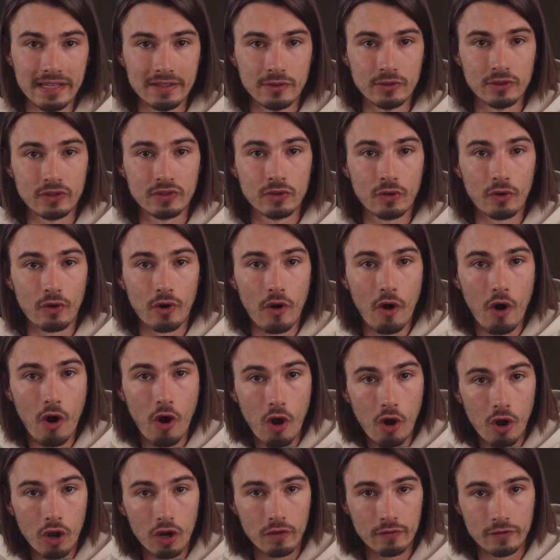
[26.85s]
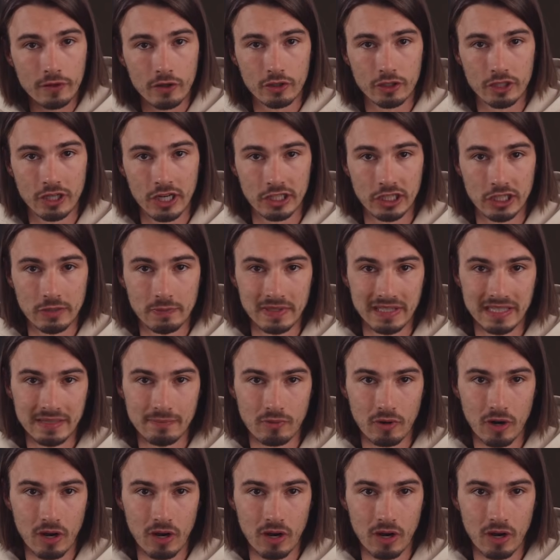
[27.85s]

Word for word: to store all of your ChatGPT